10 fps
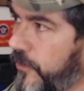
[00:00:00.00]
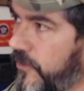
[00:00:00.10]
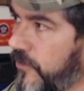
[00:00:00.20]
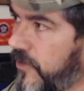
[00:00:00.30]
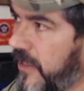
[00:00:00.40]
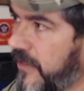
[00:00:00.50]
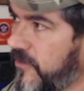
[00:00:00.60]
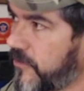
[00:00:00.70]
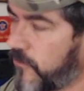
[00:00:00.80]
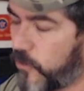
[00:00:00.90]
with those cats.
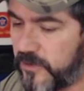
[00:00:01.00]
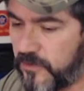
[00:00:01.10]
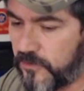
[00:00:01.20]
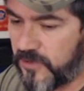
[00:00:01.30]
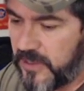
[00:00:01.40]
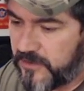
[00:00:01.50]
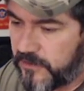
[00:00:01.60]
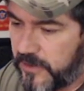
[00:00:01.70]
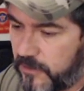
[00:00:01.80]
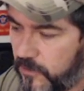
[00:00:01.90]
Uh-huh. The West Coast guys
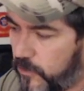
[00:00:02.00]
stayed on the